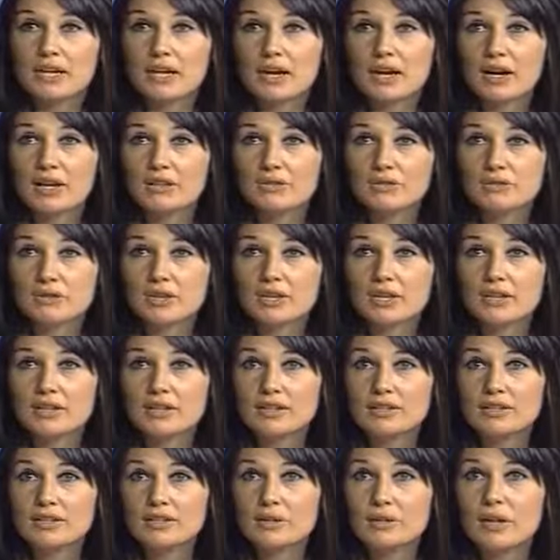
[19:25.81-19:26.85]

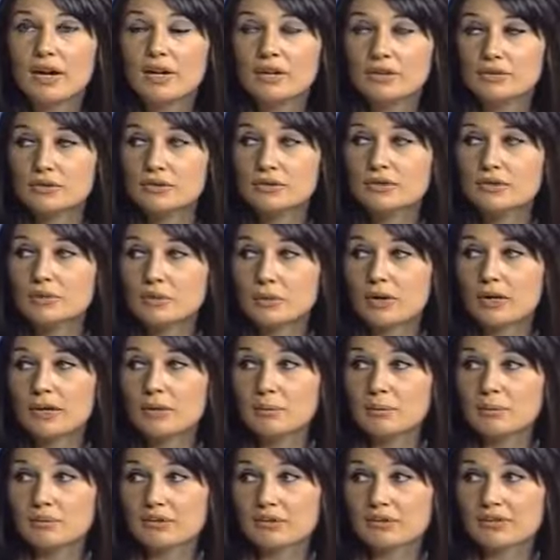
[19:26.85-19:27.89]
100 to
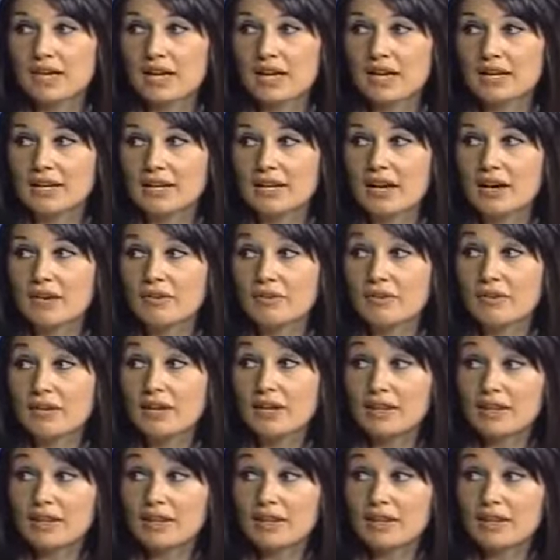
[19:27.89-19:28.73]
120% of